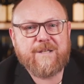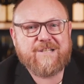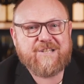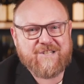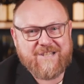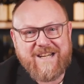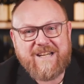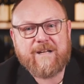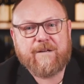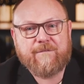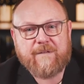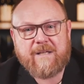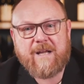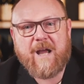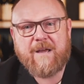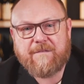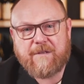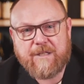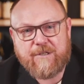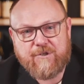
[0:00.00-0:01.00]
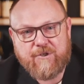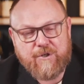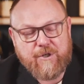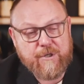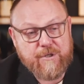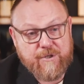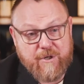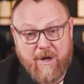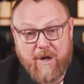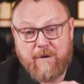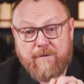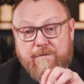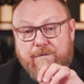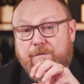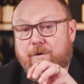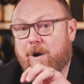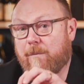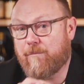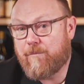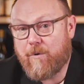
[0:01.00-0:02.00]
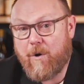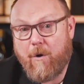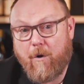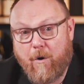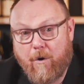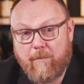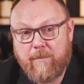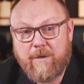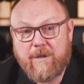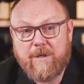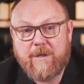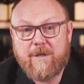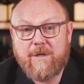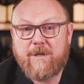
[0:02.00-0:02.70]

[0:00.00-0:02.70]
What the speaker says: the seat of the Catholic Church from Rome